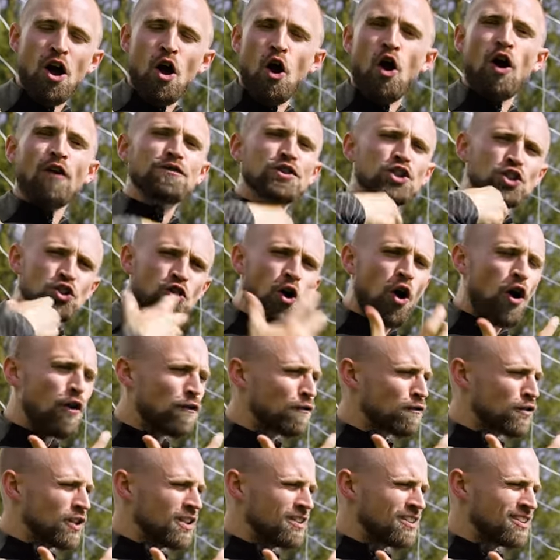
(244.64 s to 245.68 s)
of
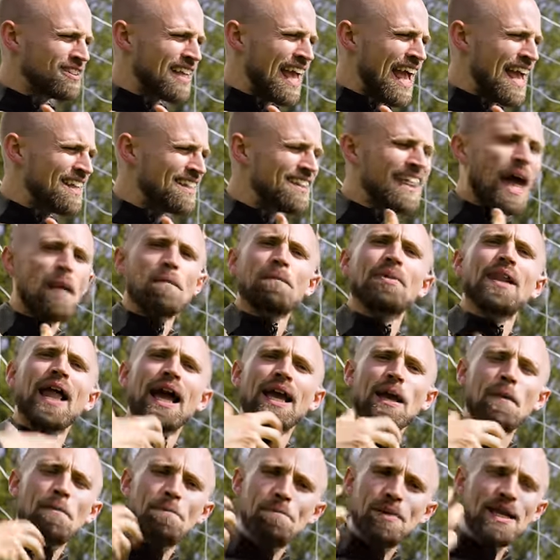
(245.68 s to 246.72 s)
softness and that
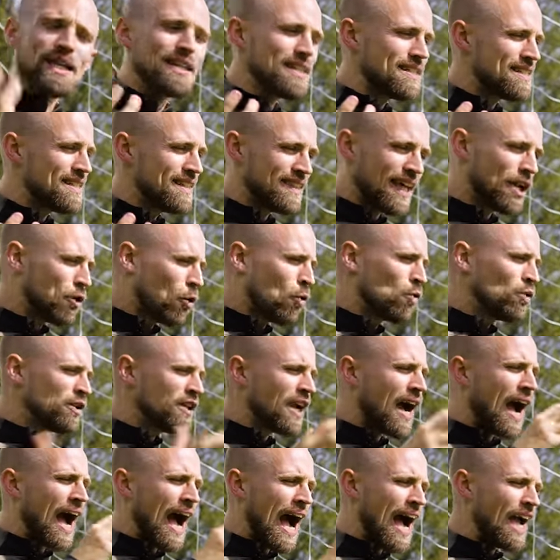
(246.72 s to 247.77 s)
pliability that only
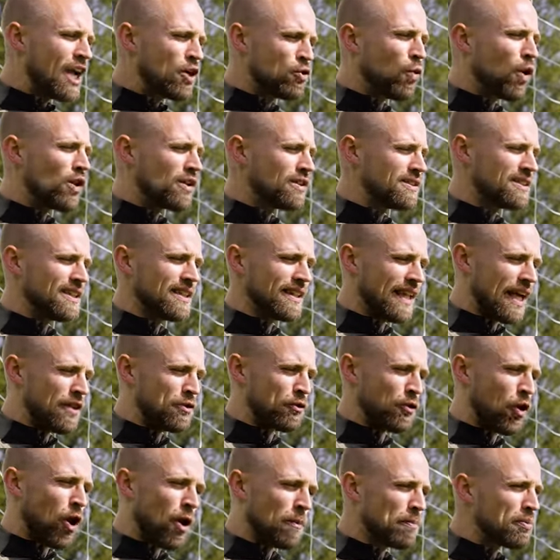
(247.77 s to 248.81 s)
a high quality leather
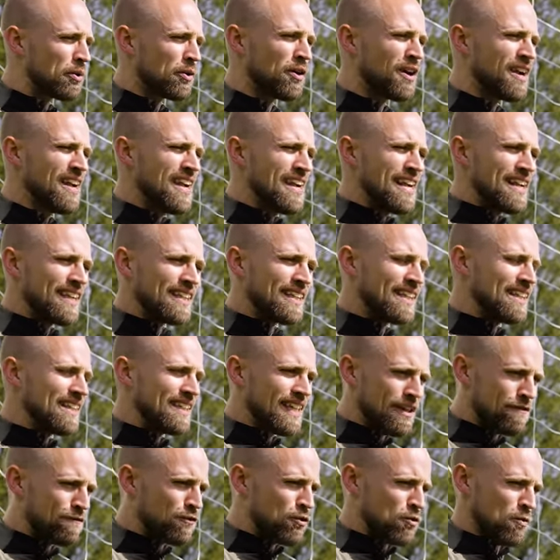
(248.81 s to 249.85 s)
upper can
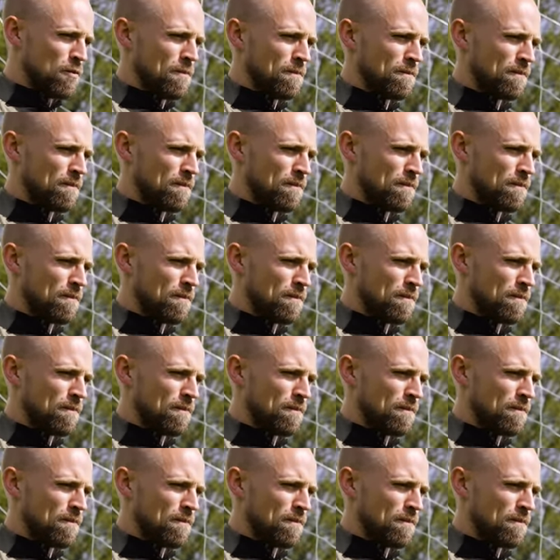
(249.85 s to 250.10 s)
give you.